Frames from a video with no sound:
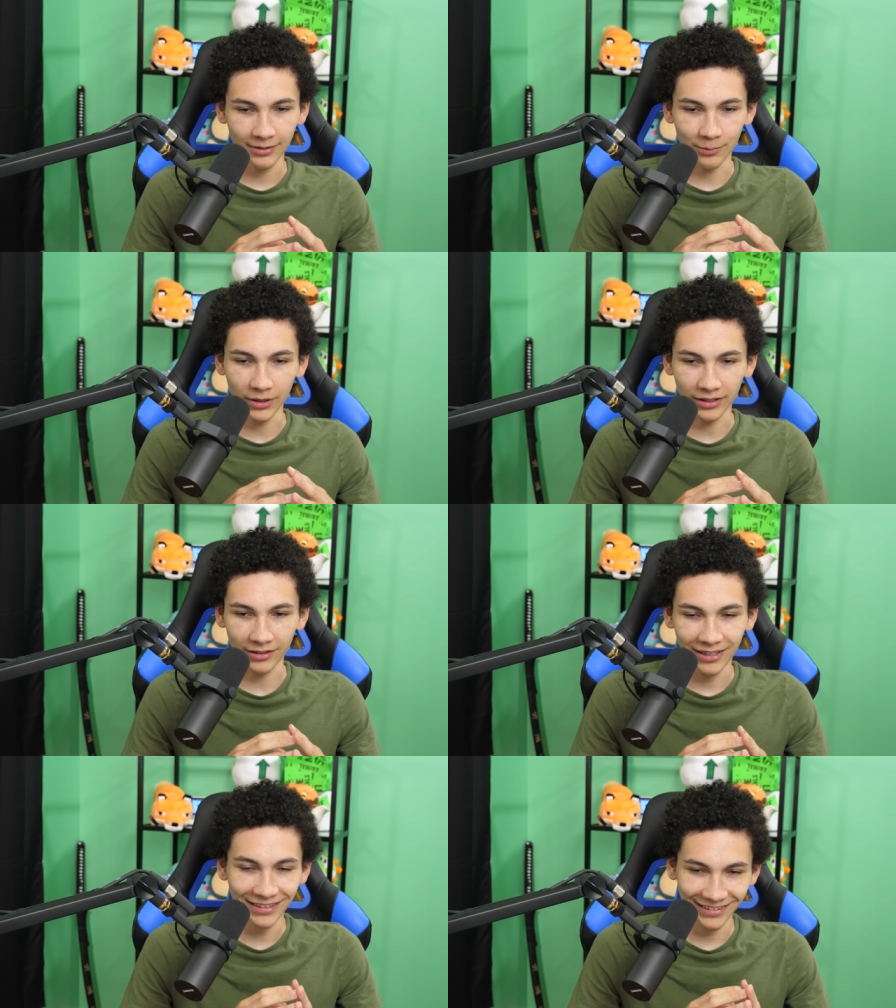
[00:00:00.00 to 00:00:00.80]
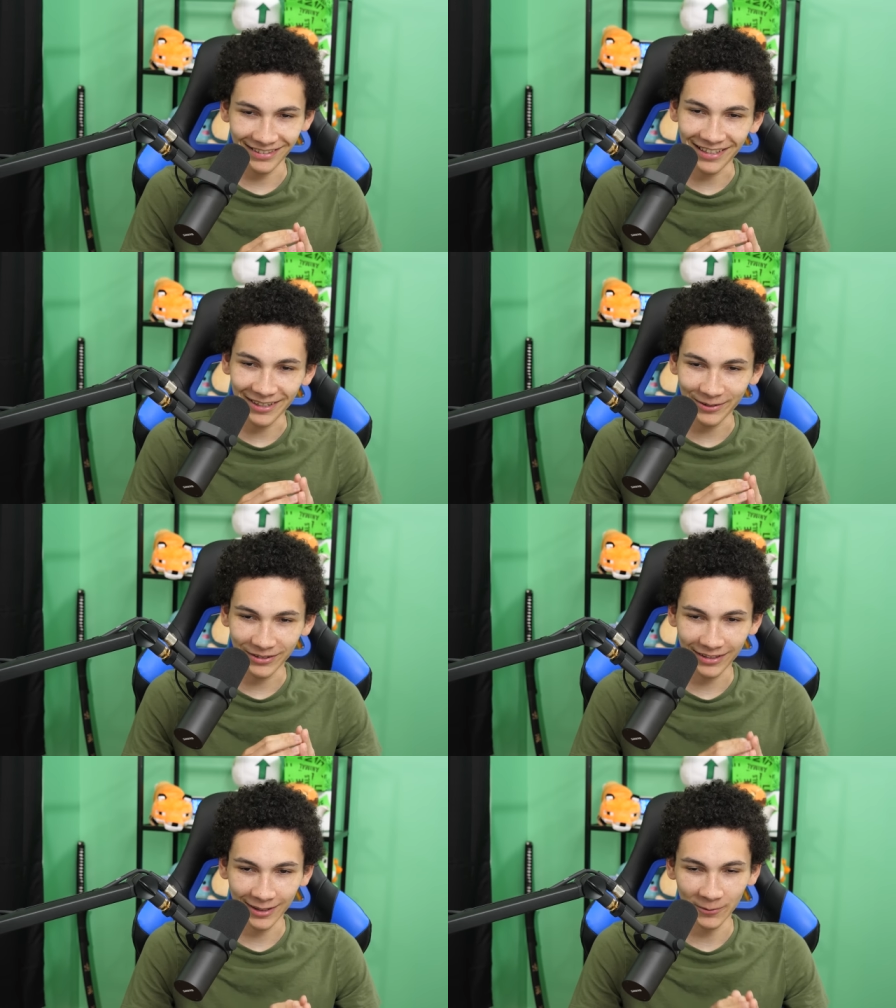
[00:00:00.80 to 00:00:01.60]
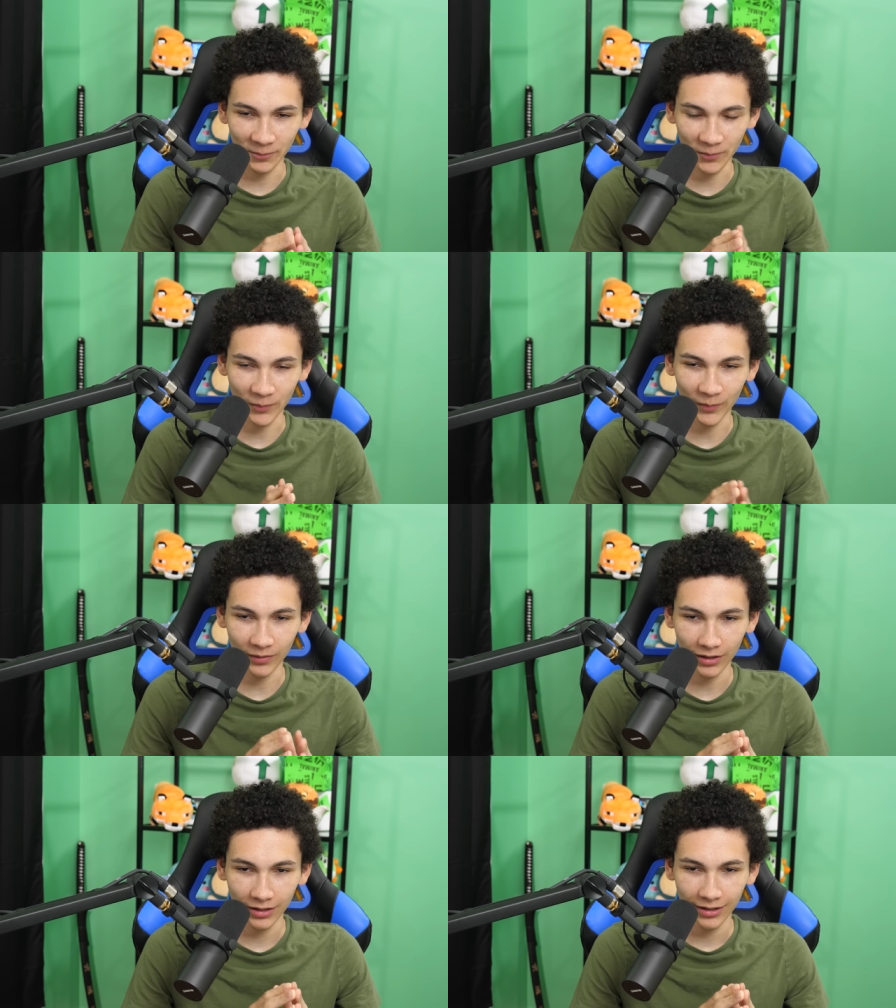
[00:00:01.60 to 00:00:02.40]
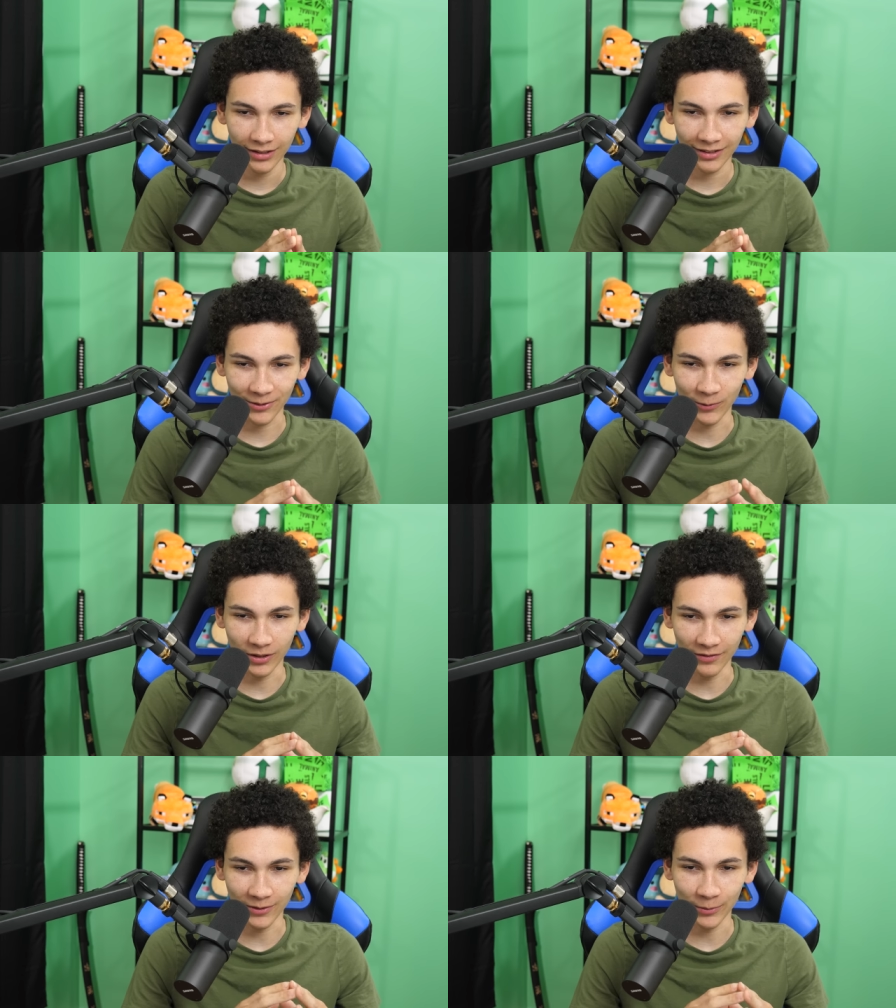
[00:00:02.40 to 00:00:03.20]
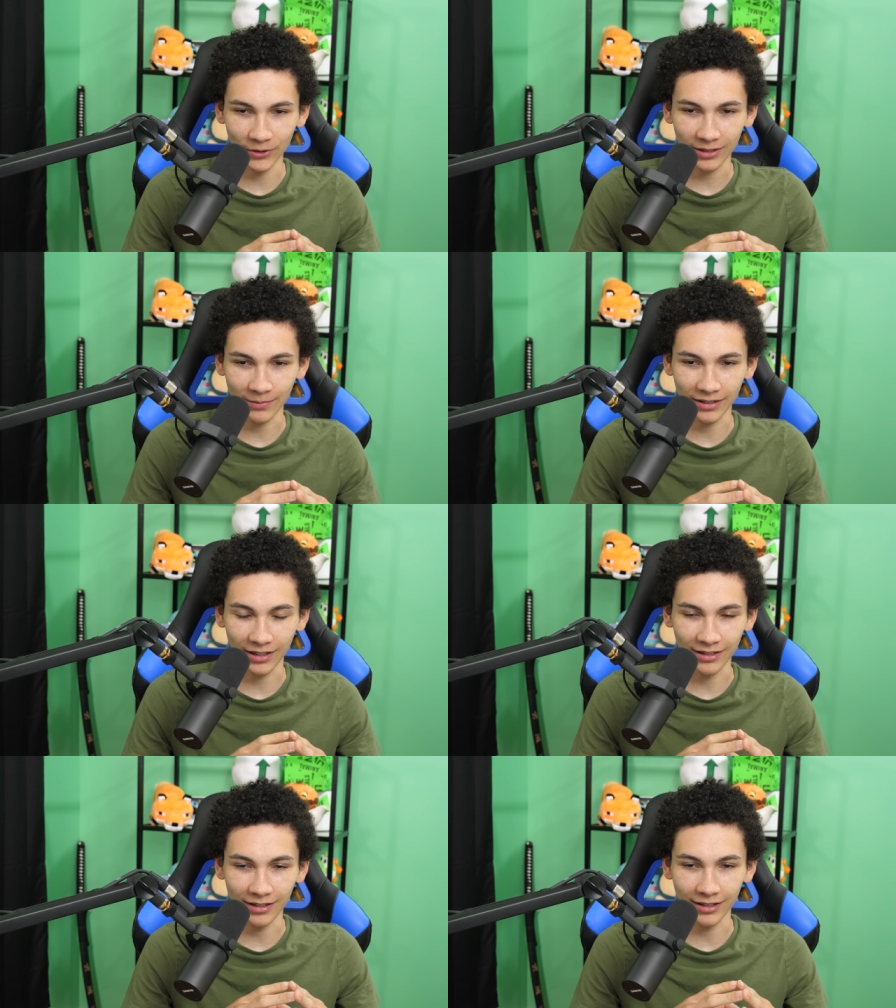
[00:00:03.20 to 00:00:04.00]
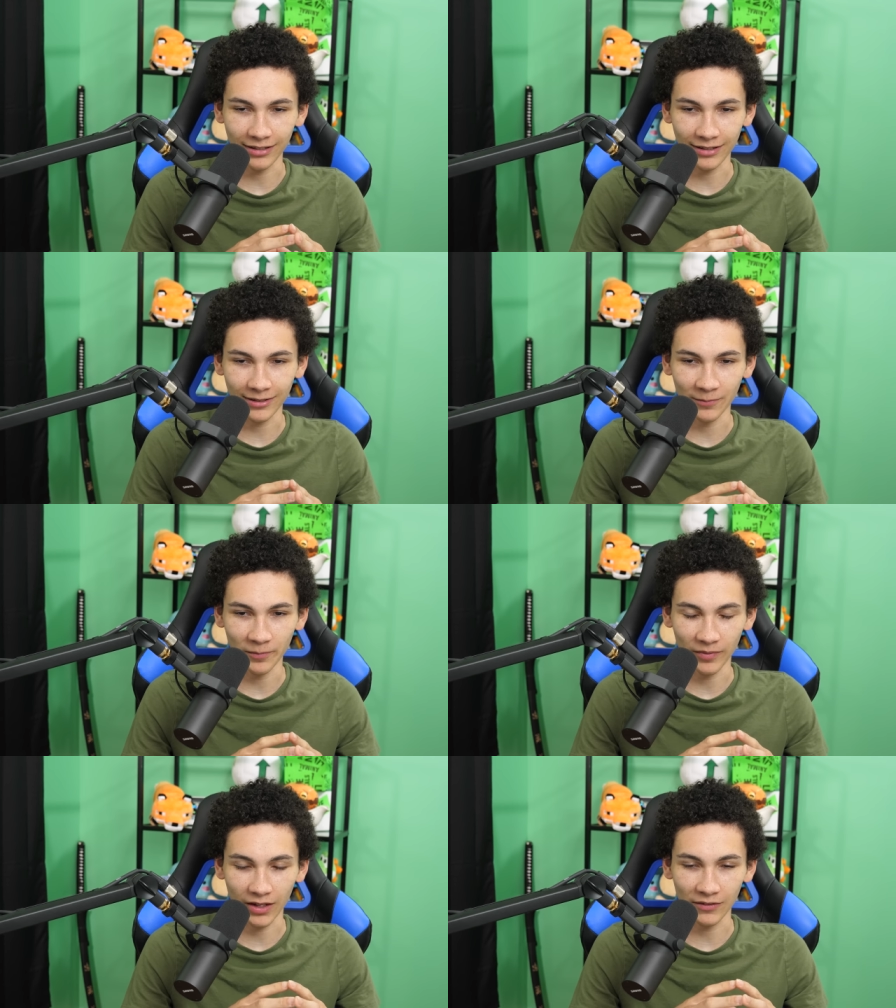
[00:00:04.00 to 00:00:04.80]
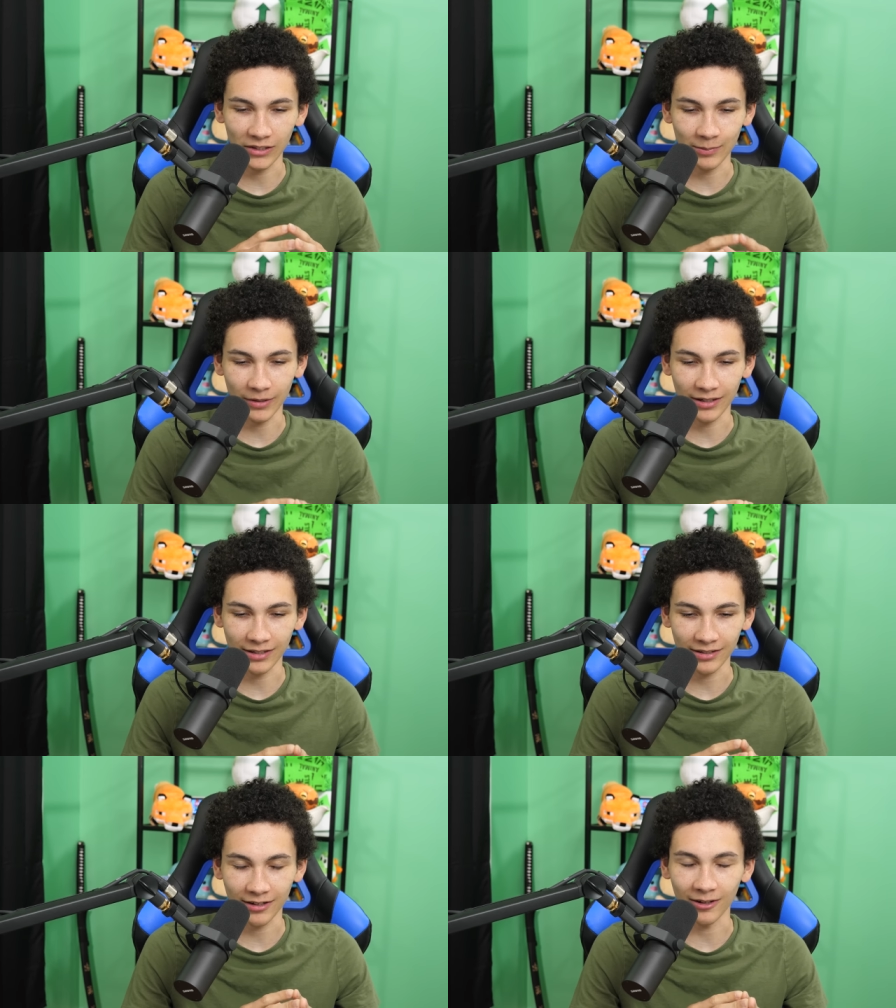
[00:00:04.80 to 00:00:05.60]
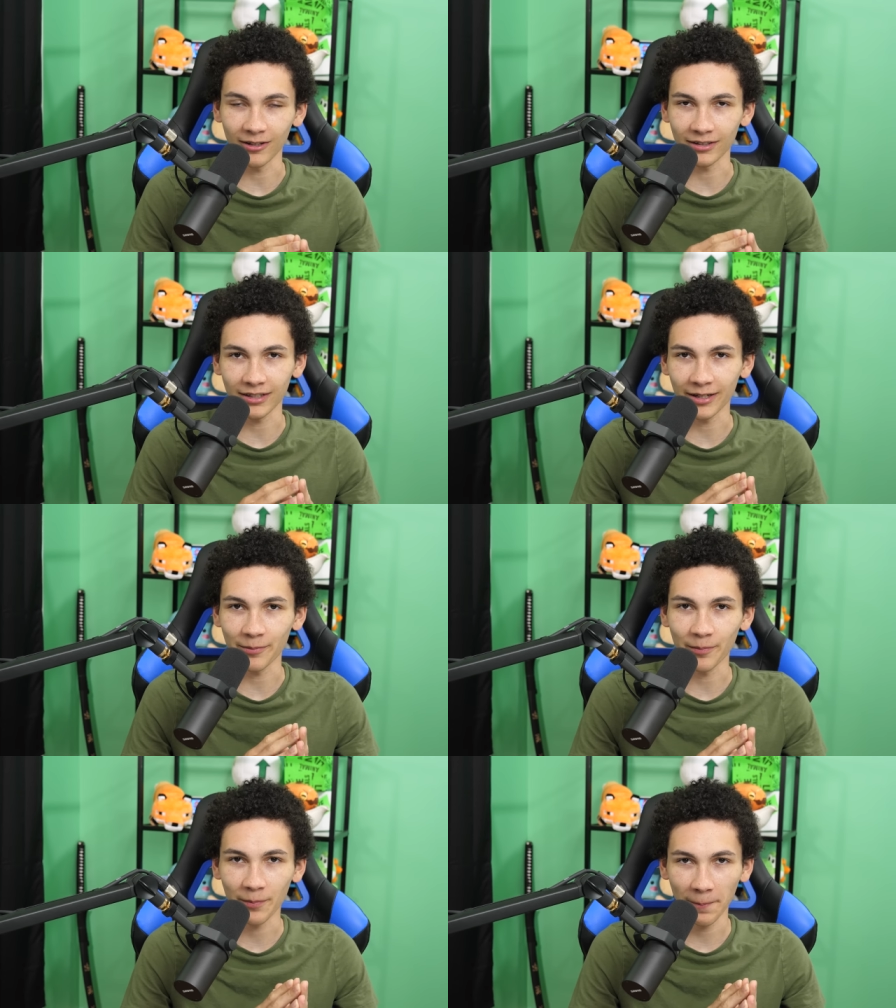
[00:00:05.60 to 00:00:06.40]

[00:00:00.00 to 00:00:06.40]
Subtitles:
But today was one of the most upsetting days I've experienced in a long time.